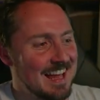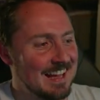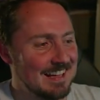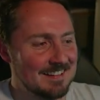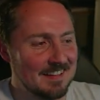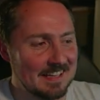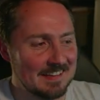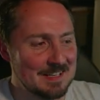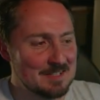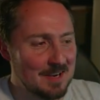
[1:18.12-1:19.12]
Klein
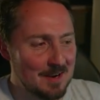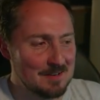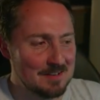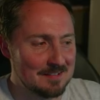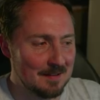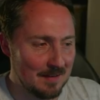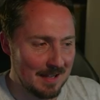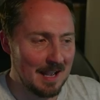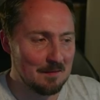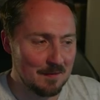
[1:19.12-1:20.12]
Leash, 178,
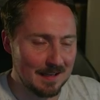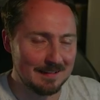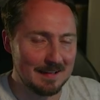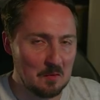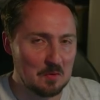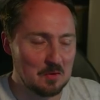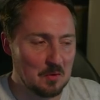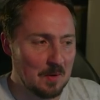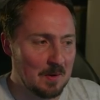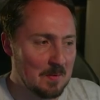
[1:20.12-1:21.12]
I figured that would do well.